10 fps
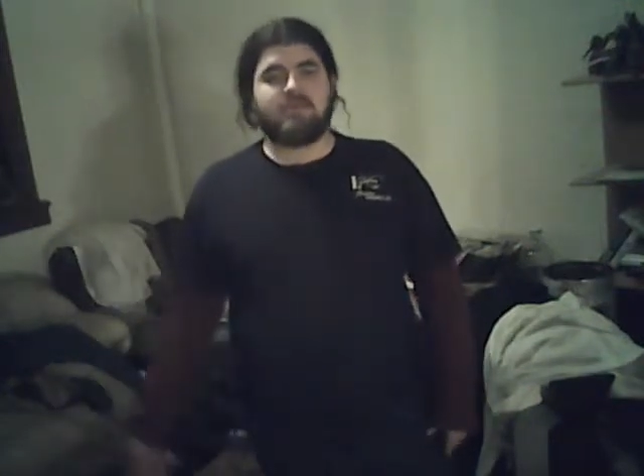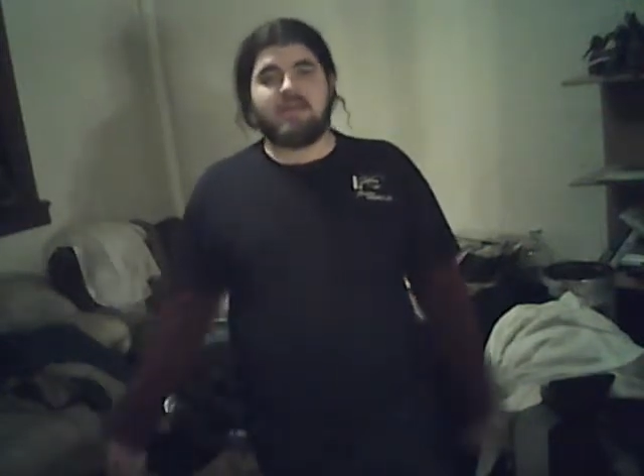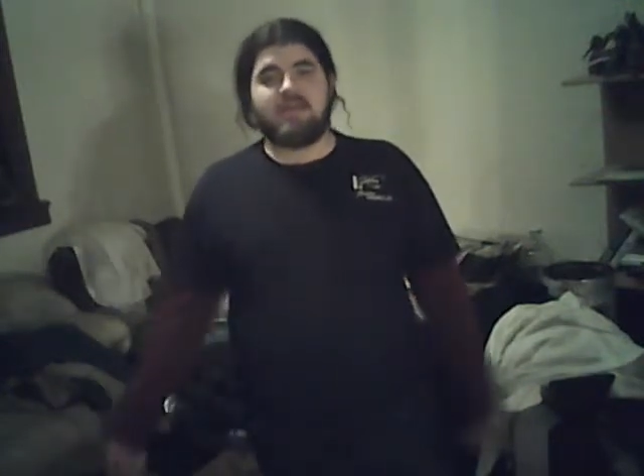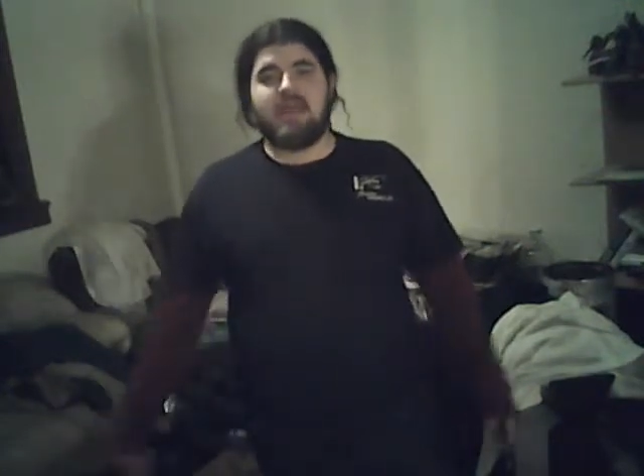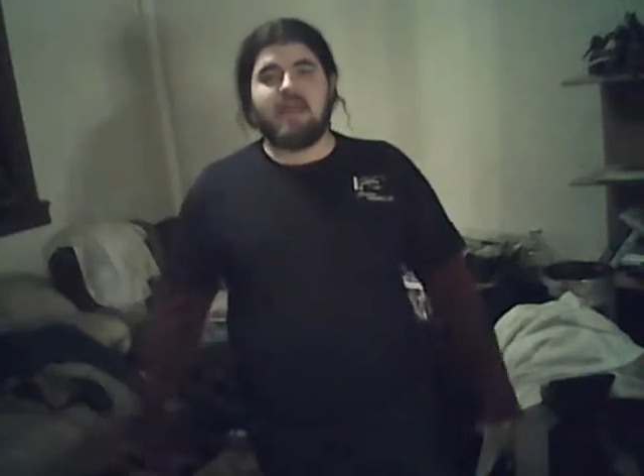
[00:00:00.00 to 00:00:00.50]
and
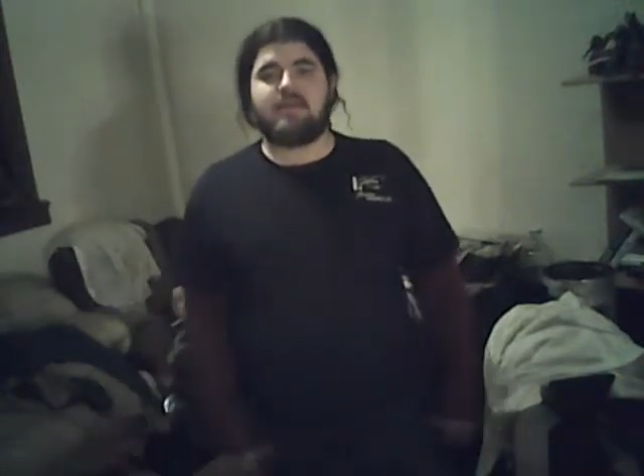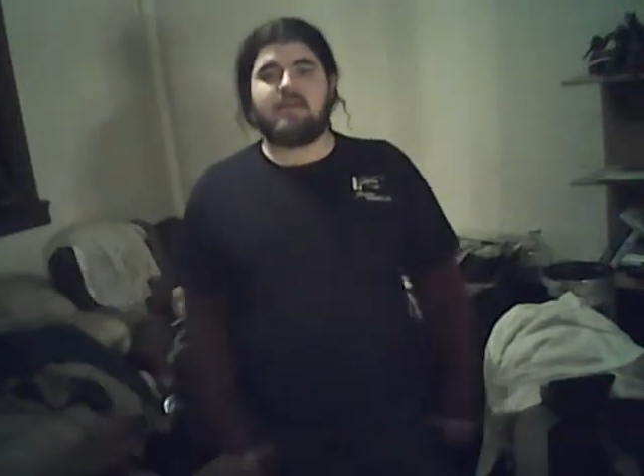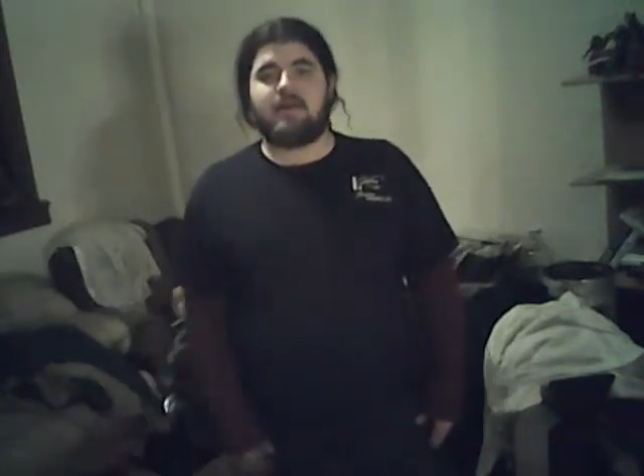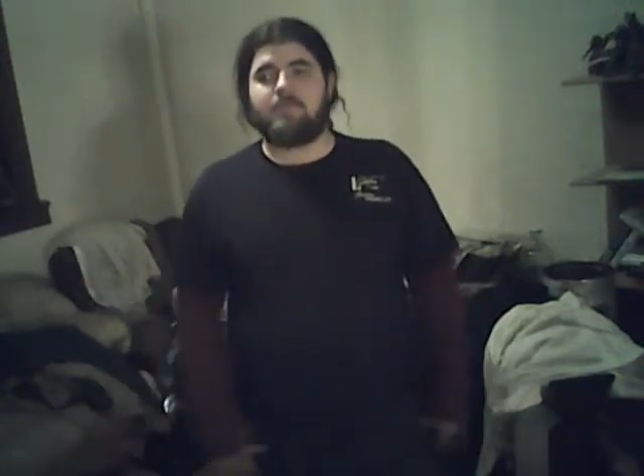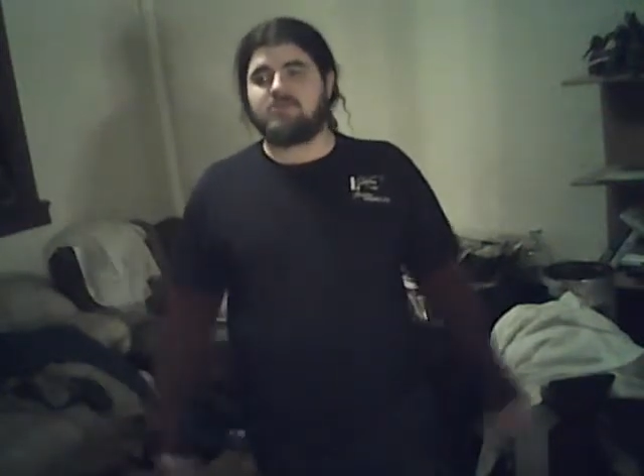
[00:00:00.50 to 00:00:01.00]
you can't get
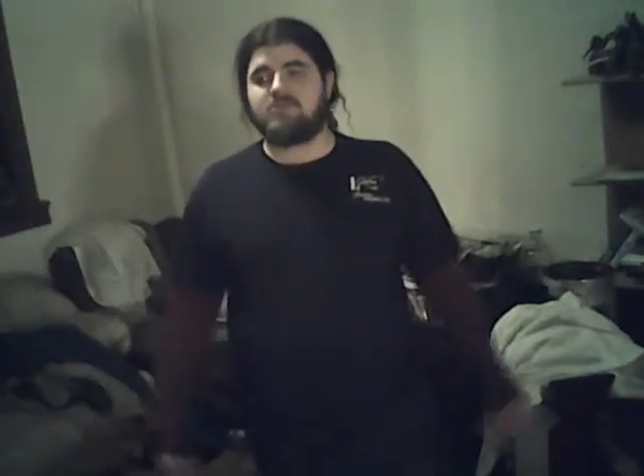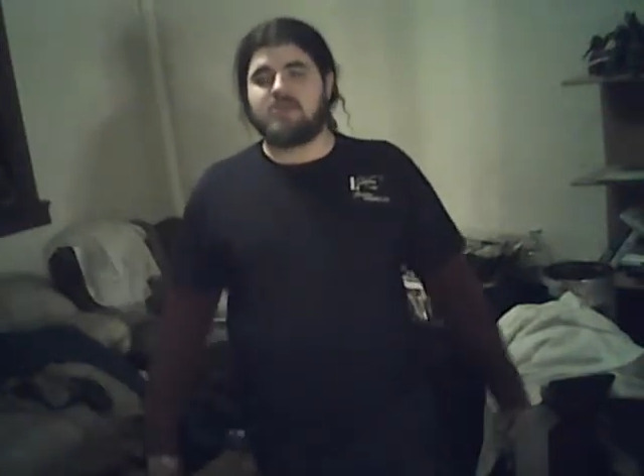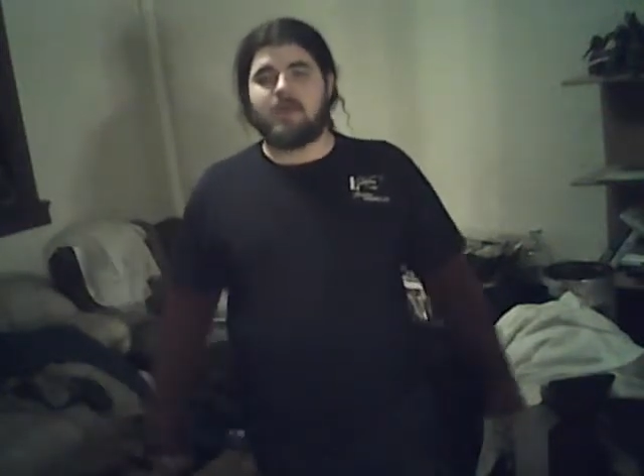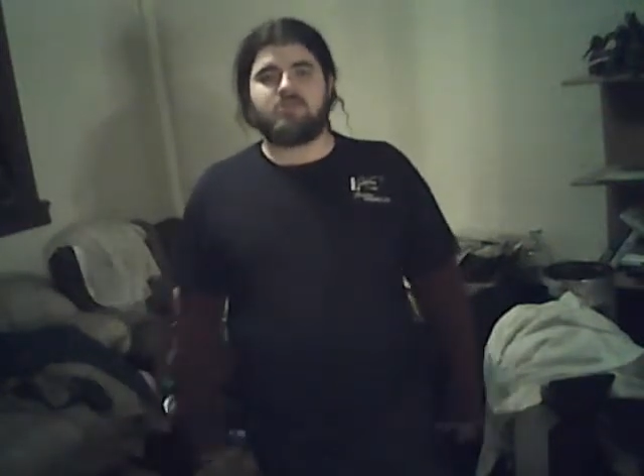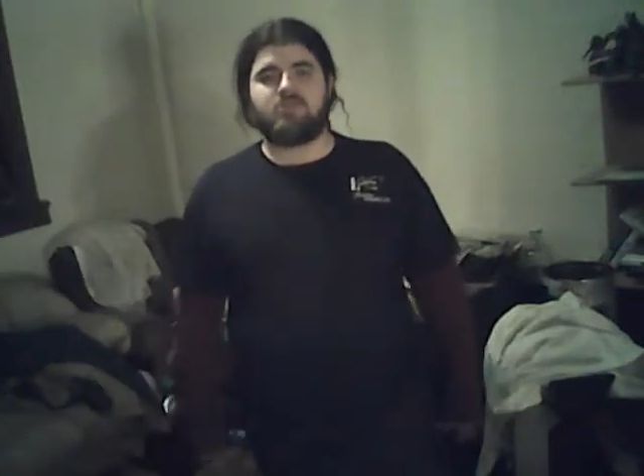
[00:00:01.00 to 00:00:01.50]
up, and there's
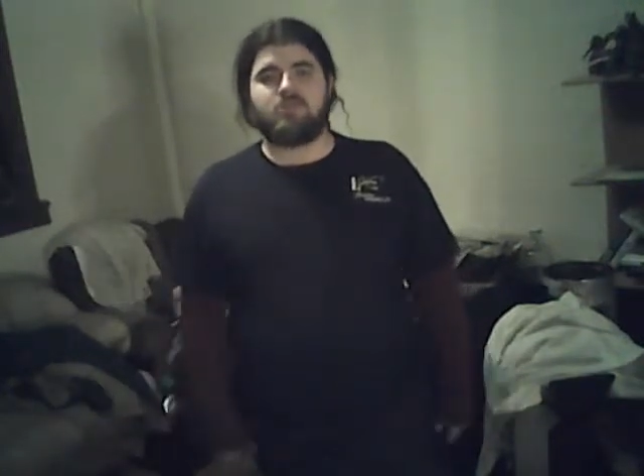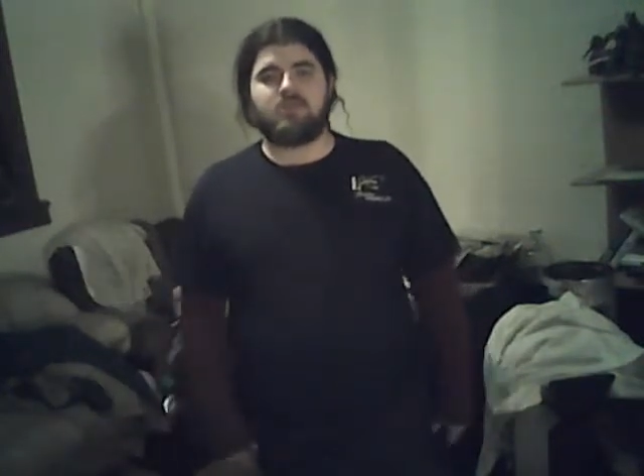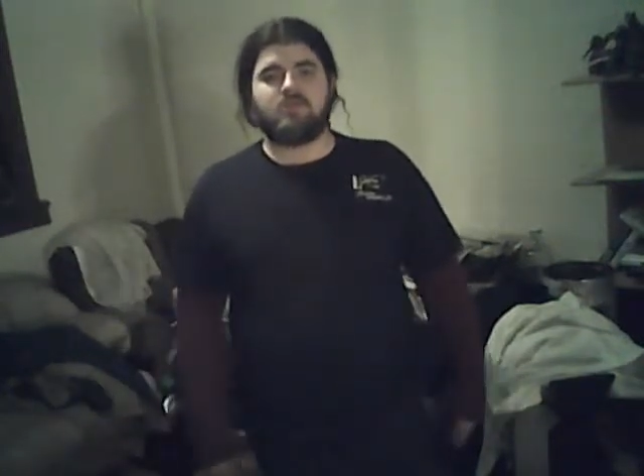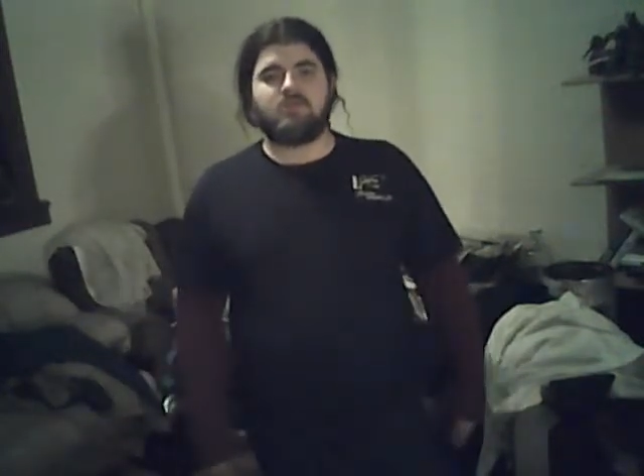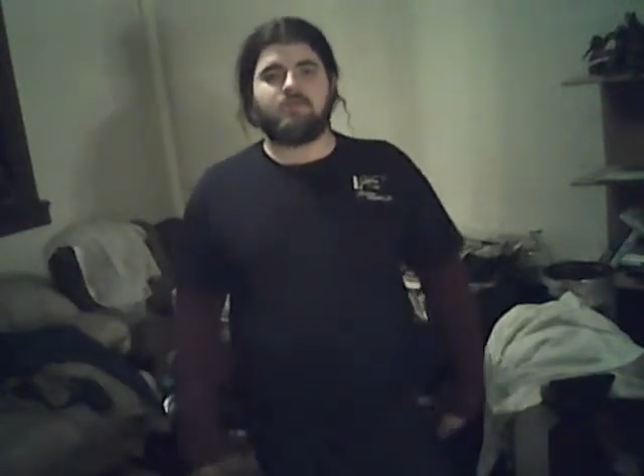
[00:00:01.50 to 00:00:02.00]
not much you
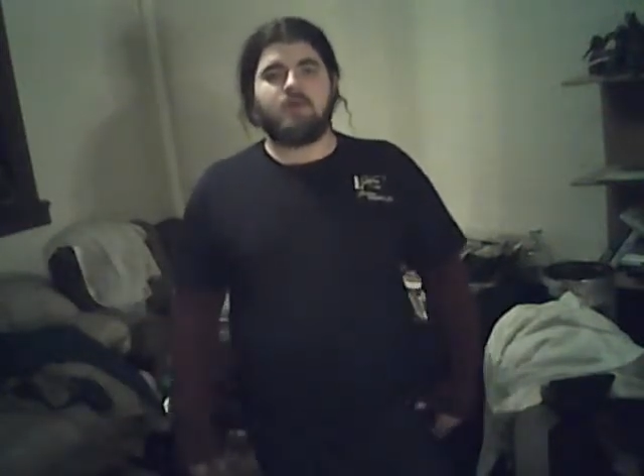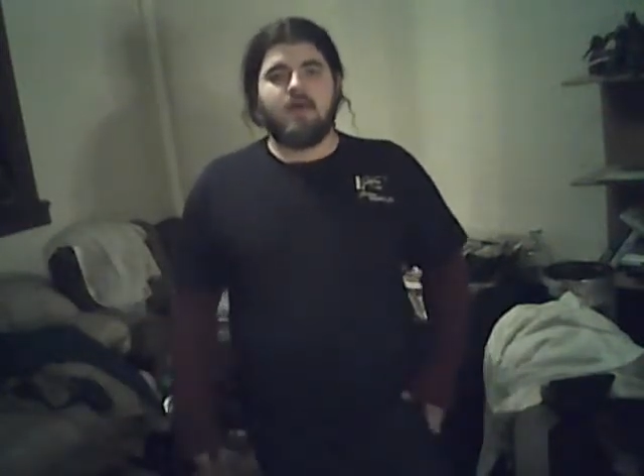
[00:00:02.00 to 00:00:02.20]
can do.